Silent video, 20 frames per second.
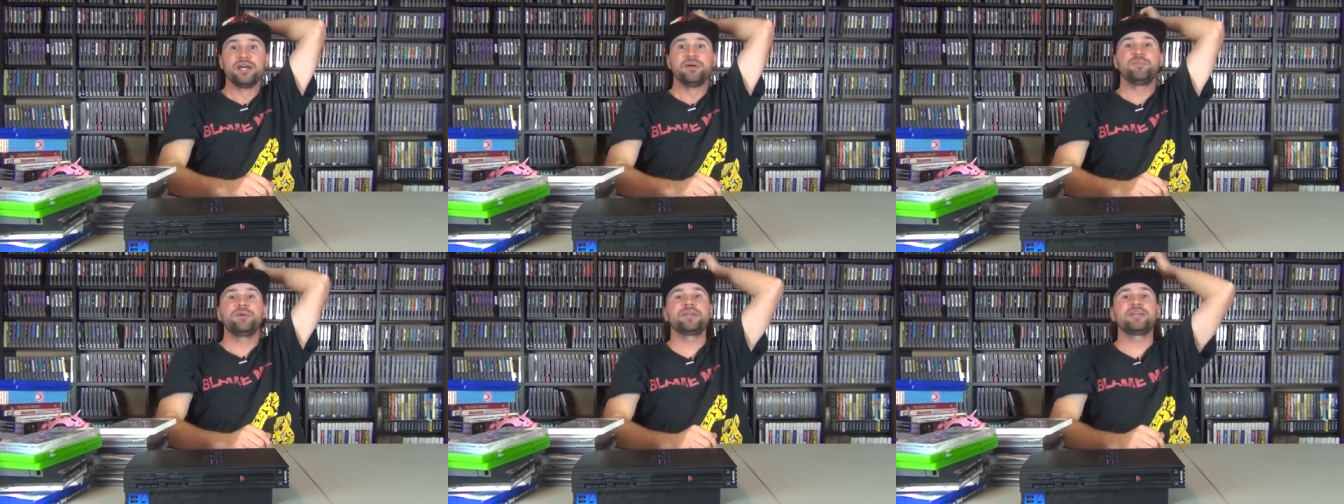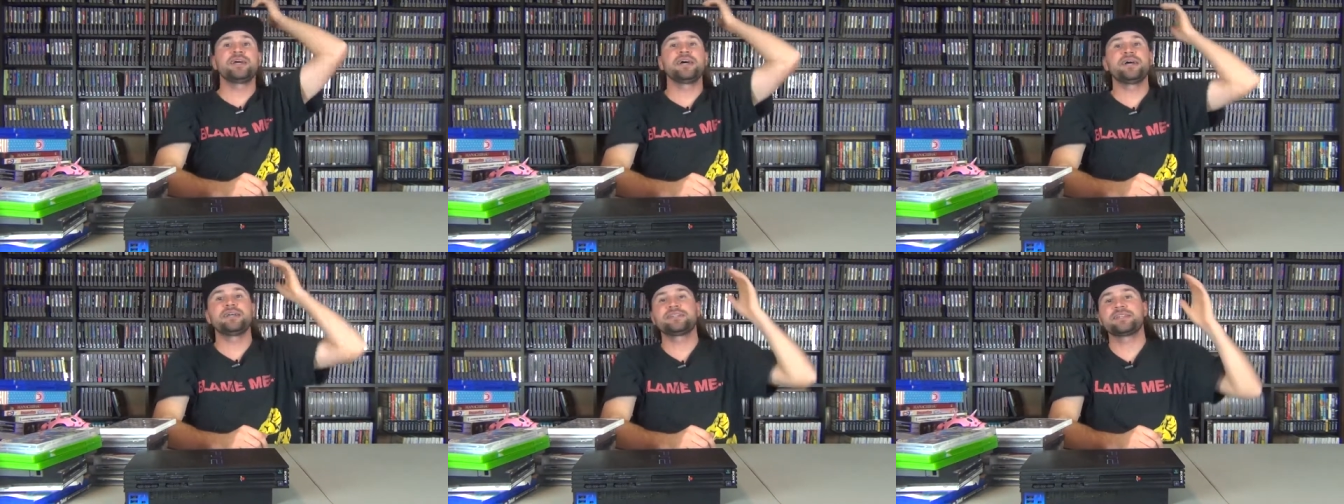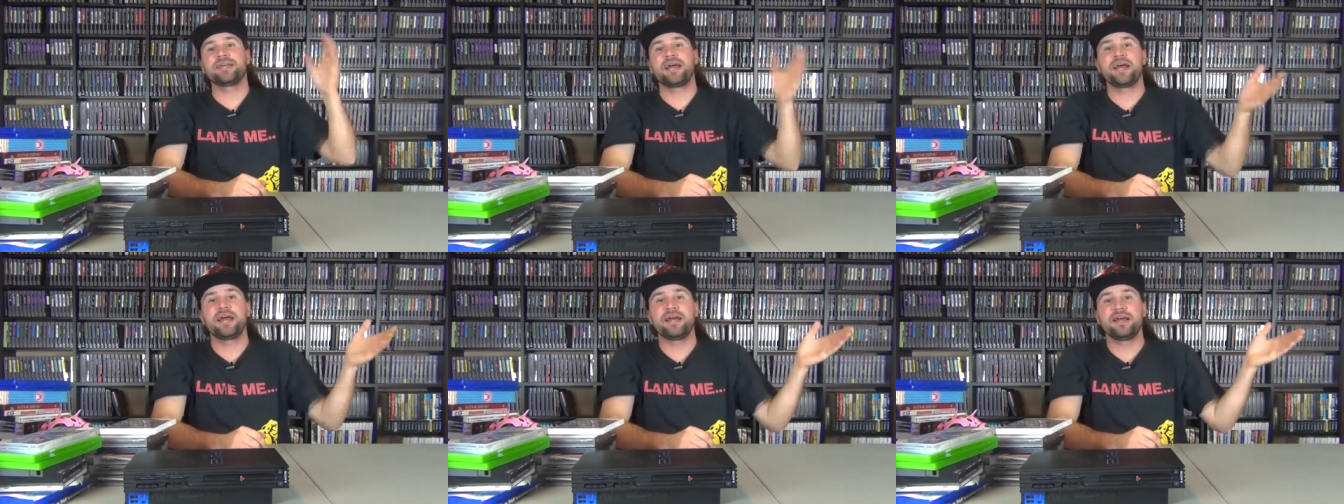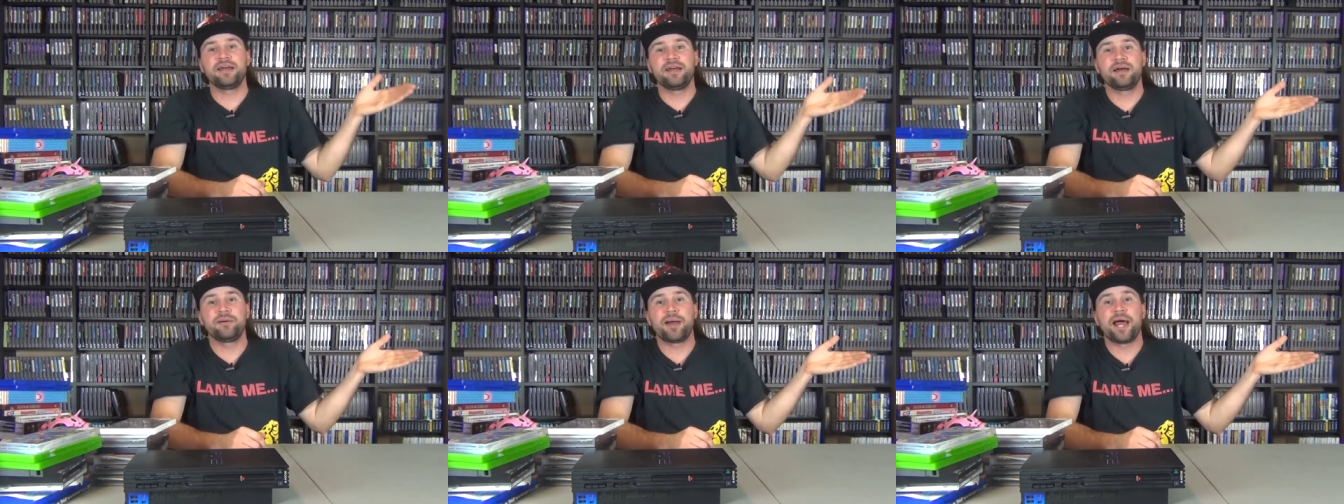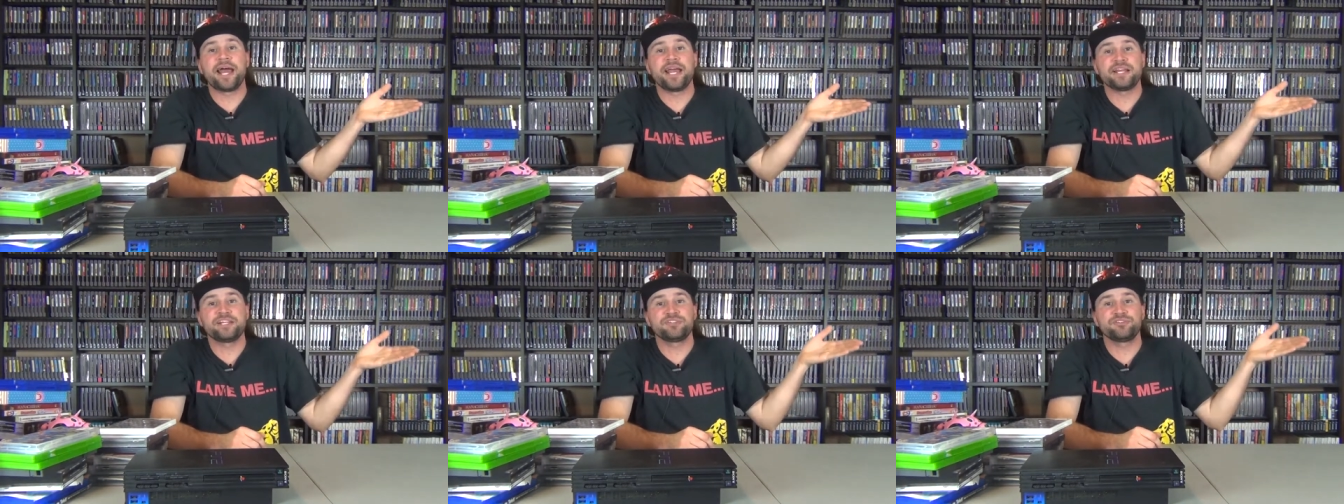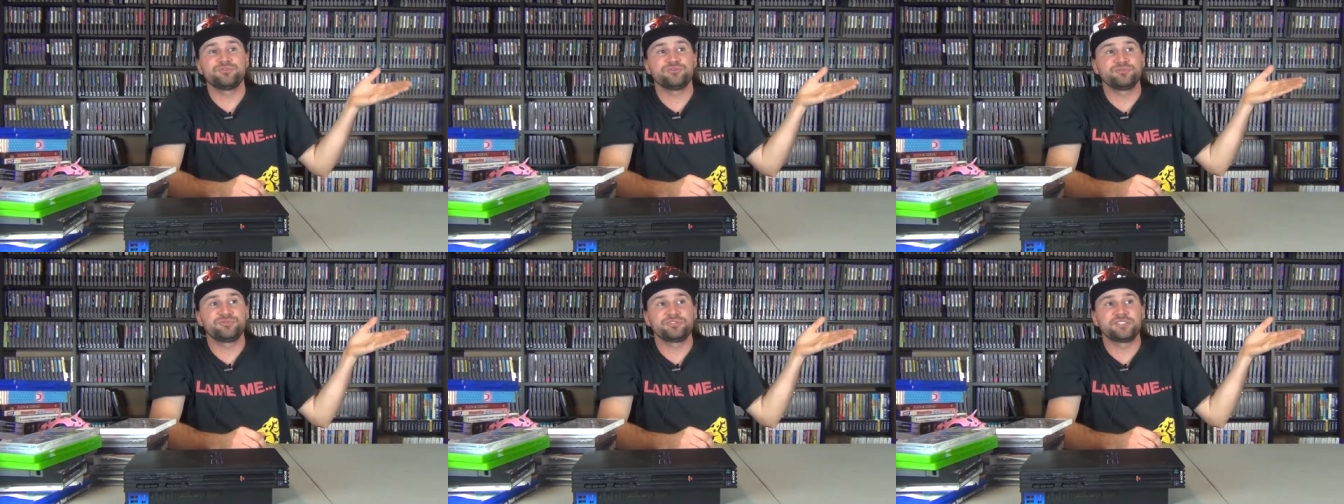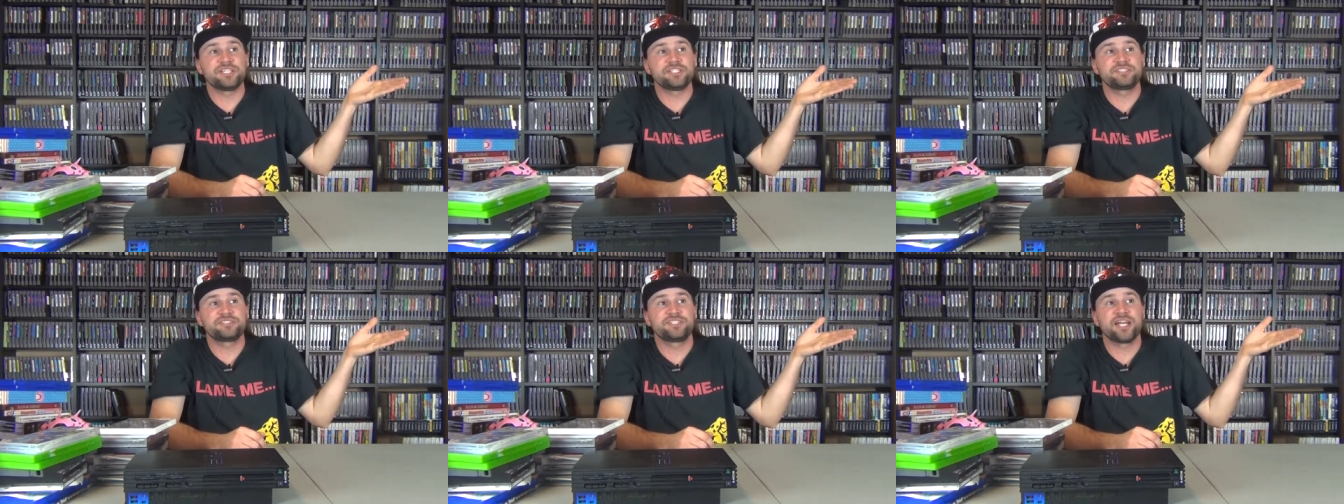because I
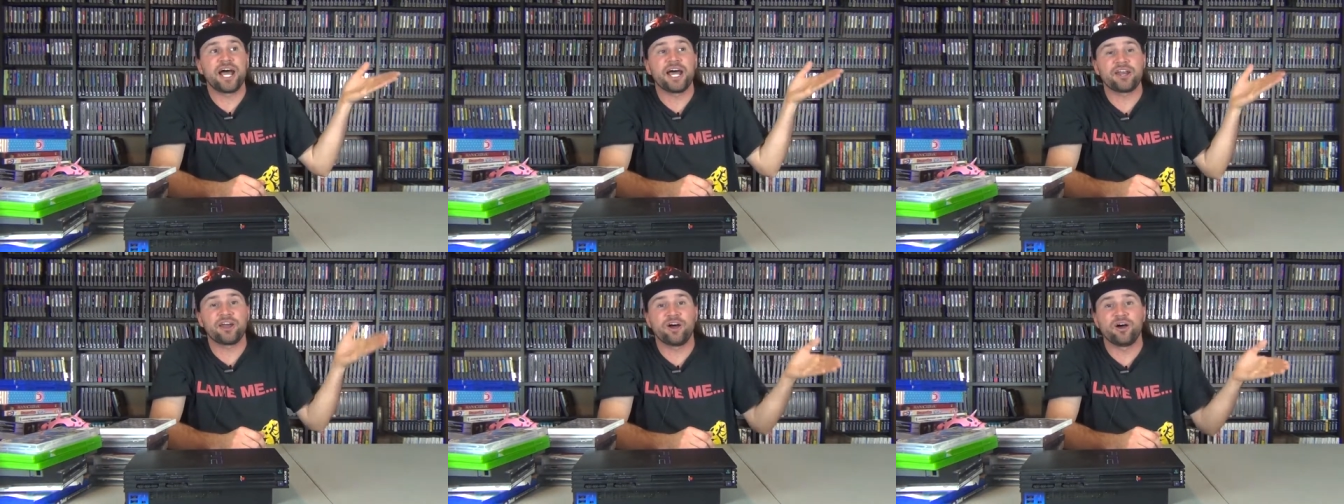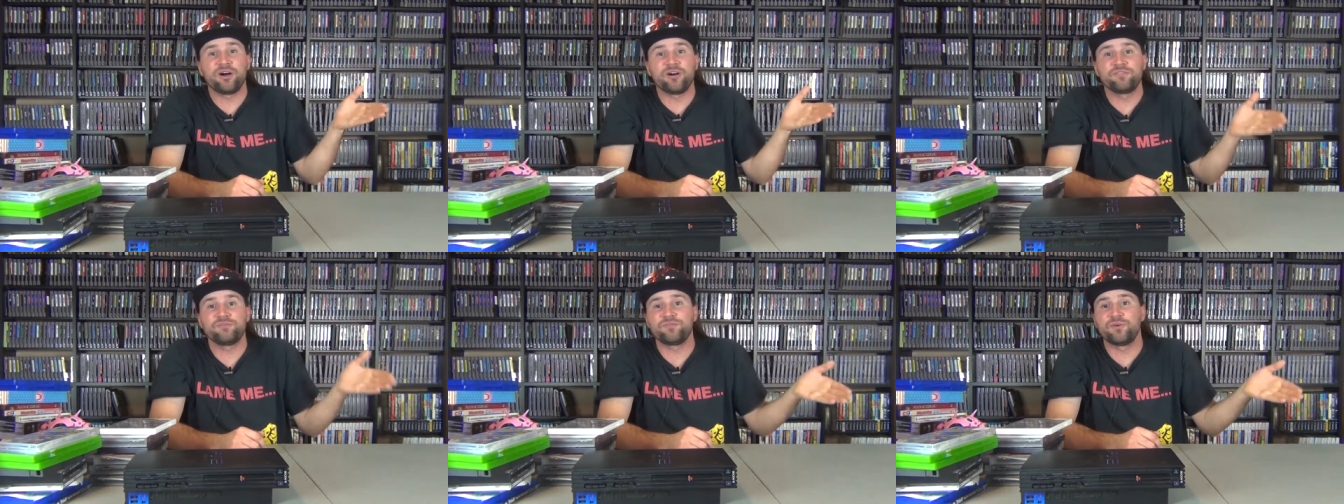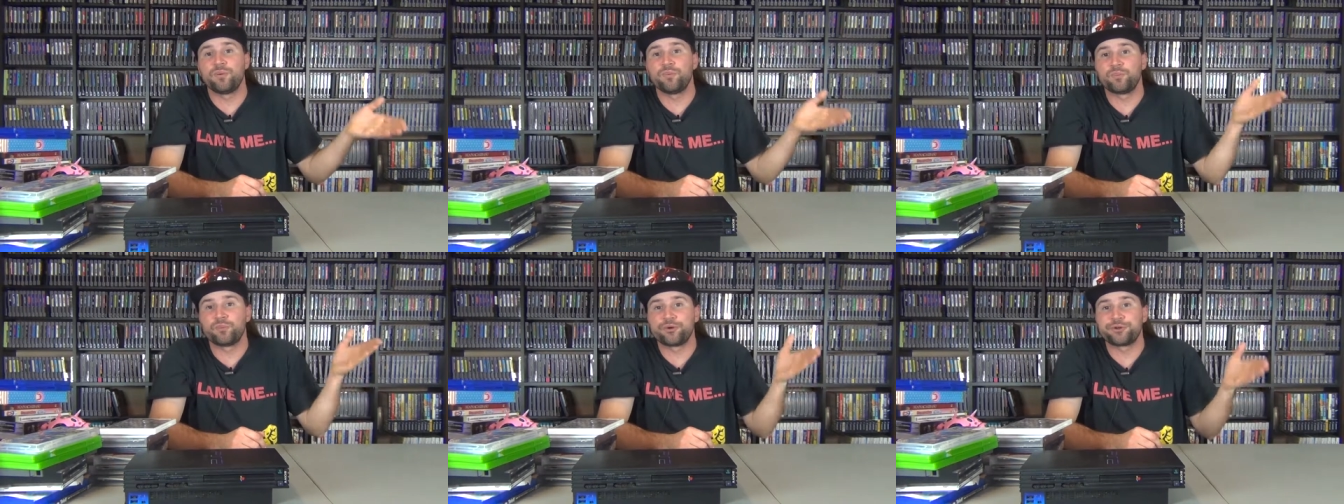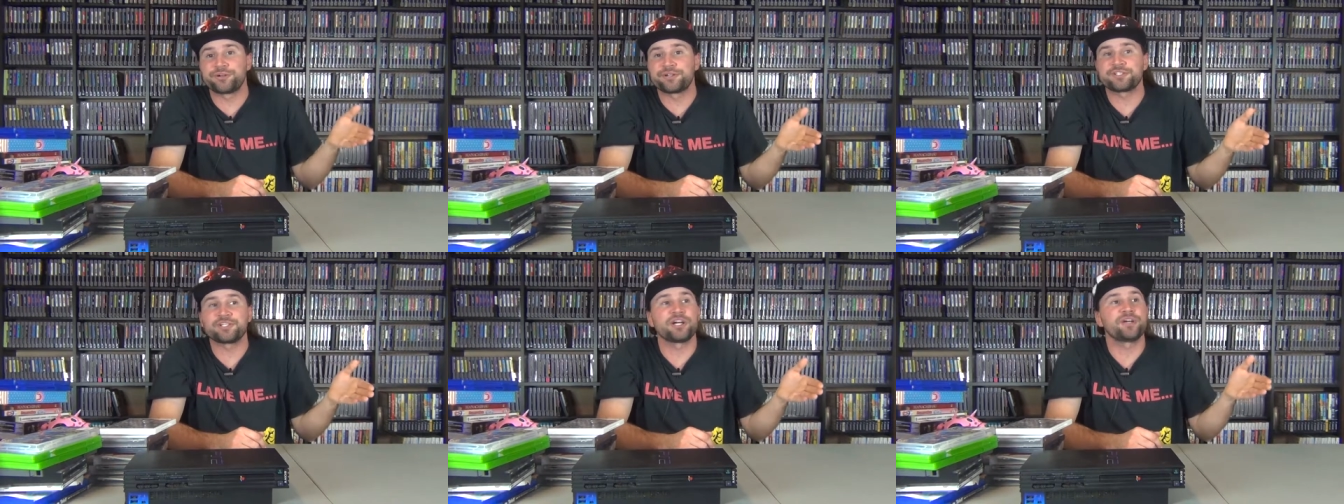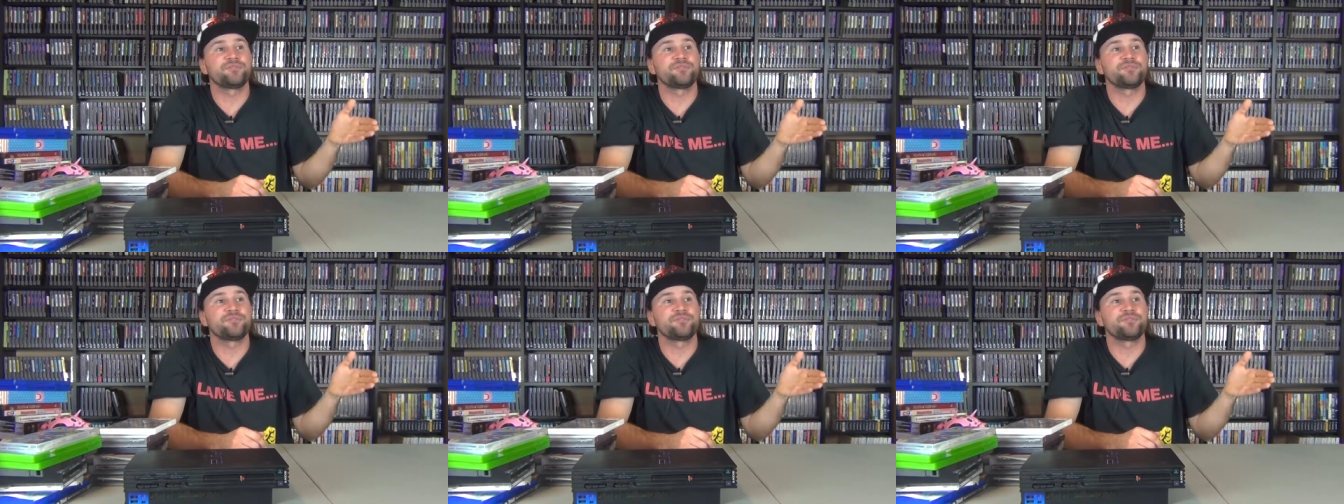just got off from work